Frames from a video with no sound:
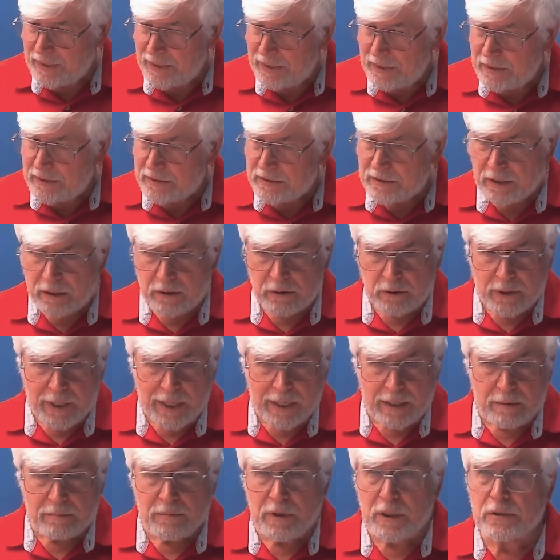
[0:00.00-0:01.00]

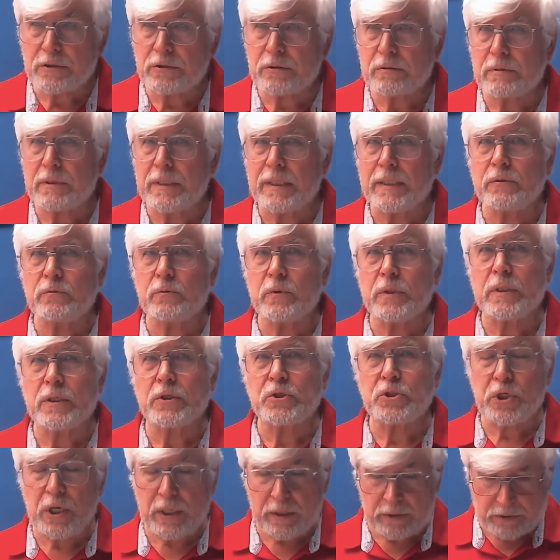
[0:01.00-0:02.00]
So I should end with a
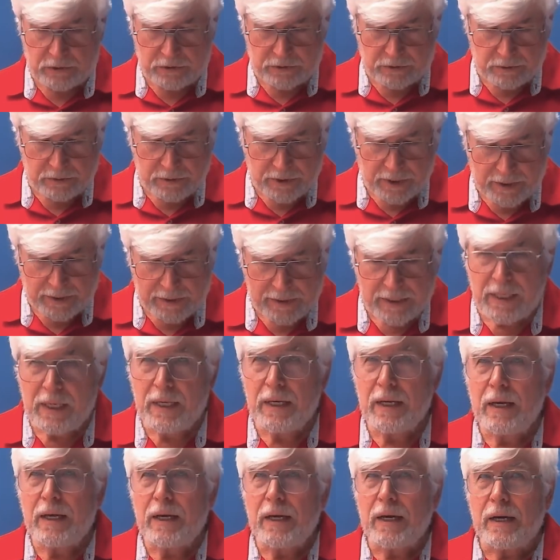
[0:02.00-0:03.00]
joke, shouldn't I?
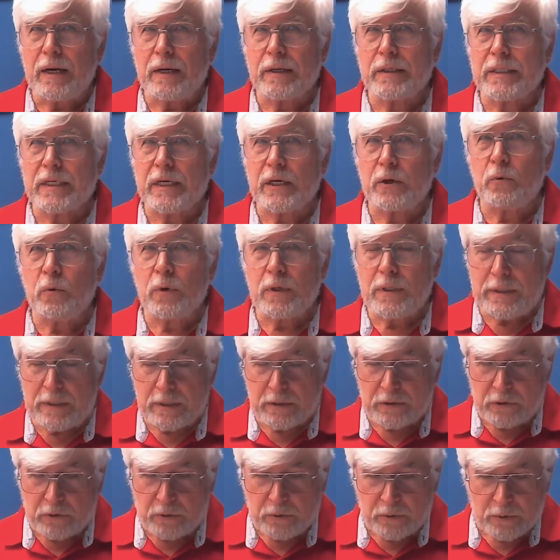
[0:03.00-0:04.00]
Okay, what do
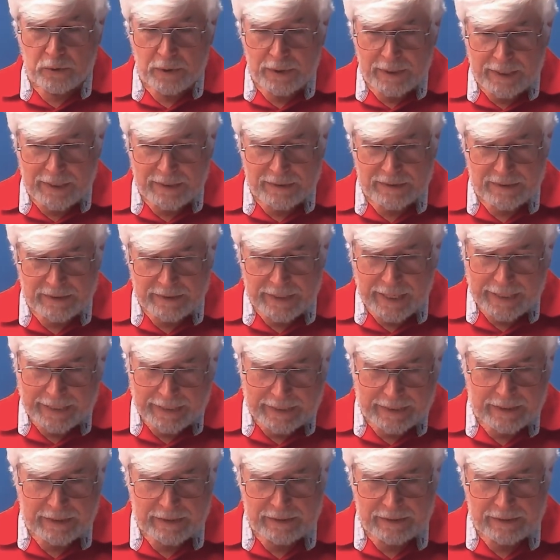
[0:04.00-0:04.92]
you call a snake